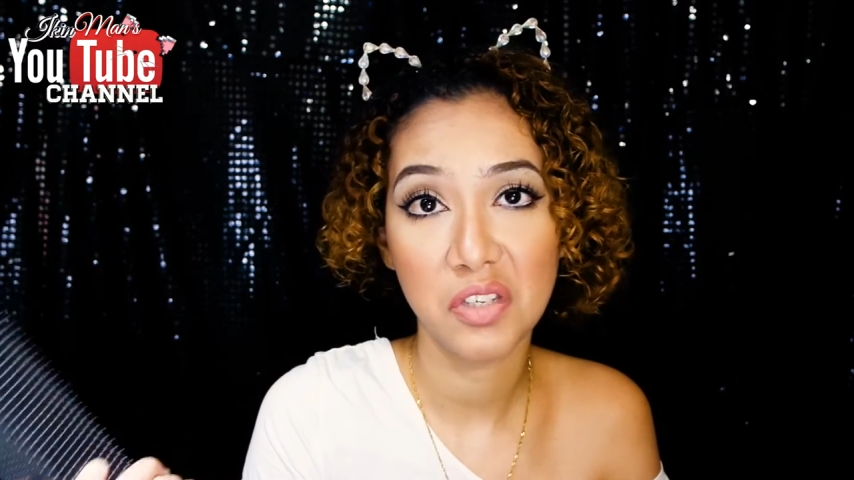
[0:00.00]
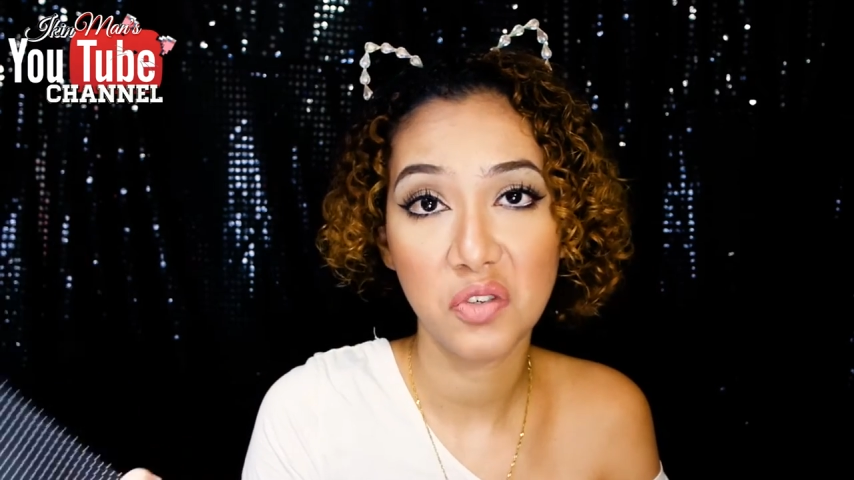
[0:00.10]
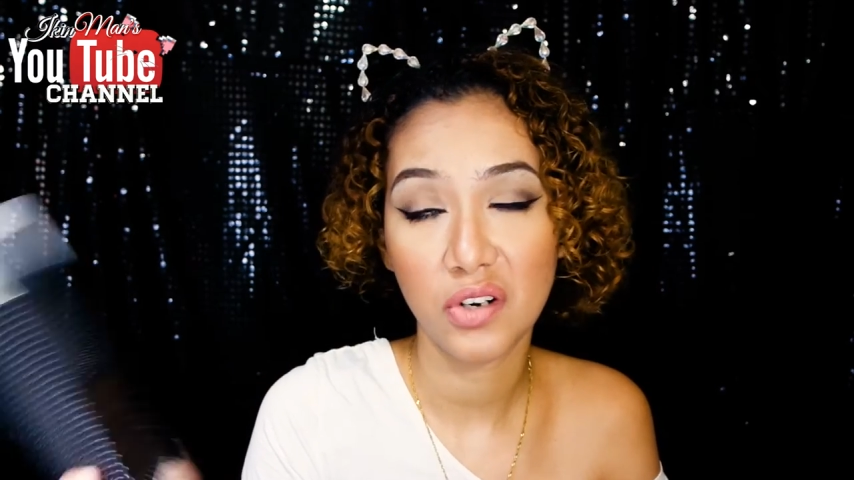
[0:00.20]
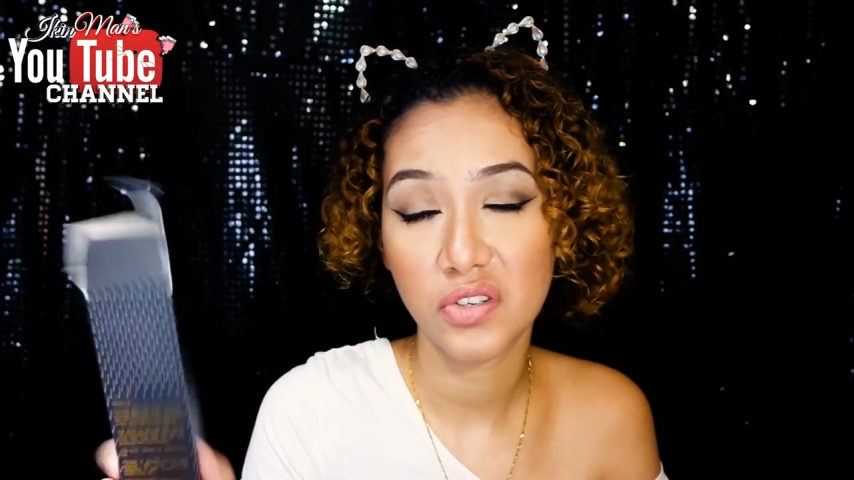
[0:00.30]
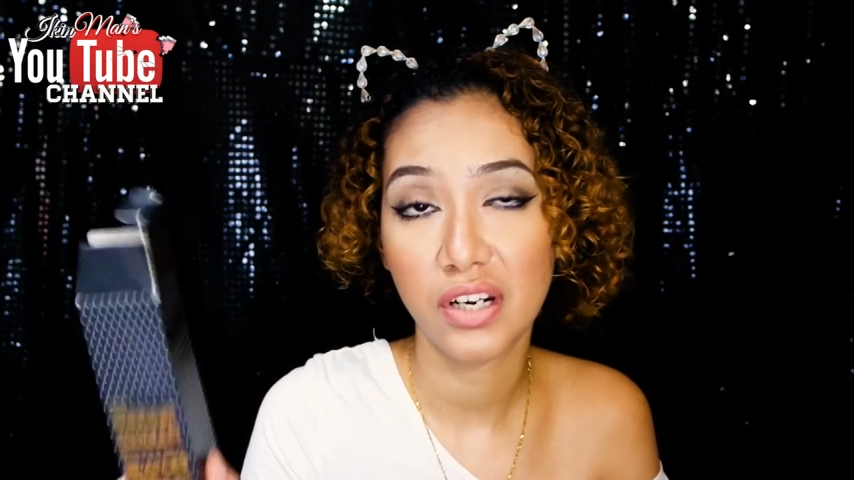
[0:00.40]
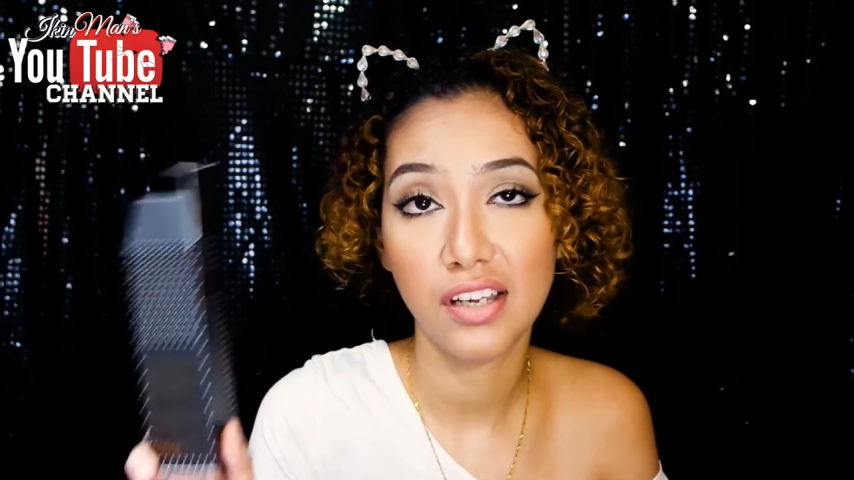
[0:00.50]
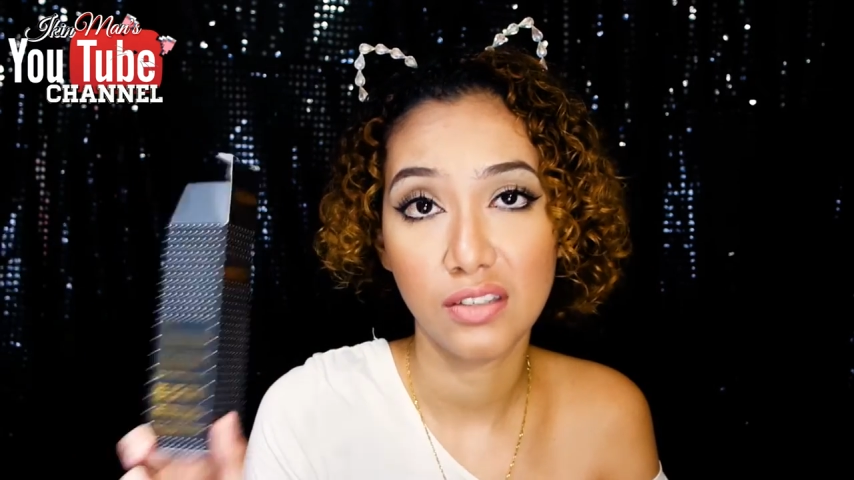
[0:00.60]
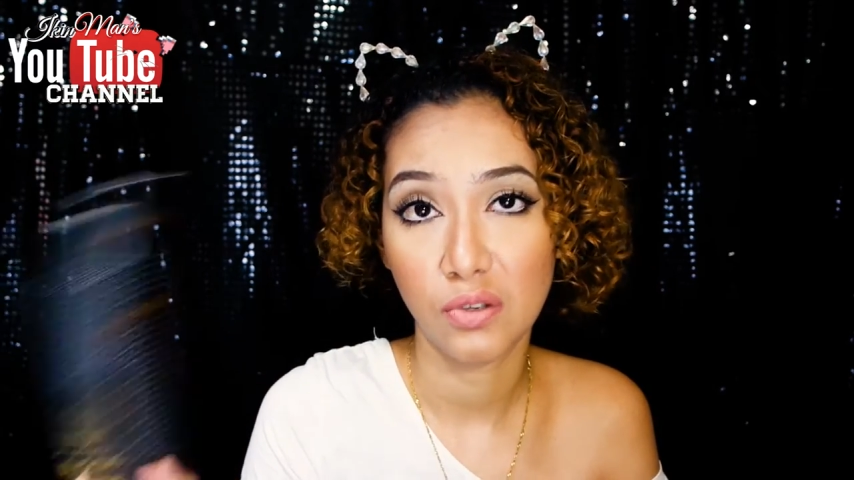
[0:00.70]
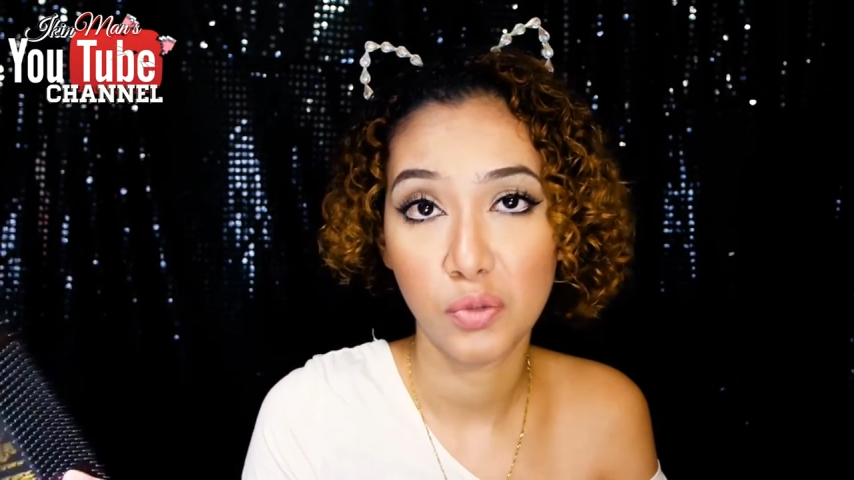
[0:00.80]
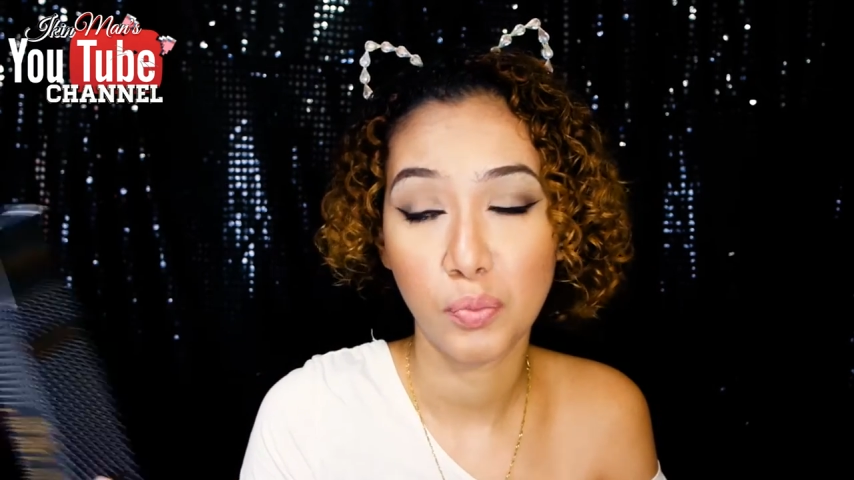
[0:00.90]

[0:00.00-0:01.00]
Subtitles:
instruction is to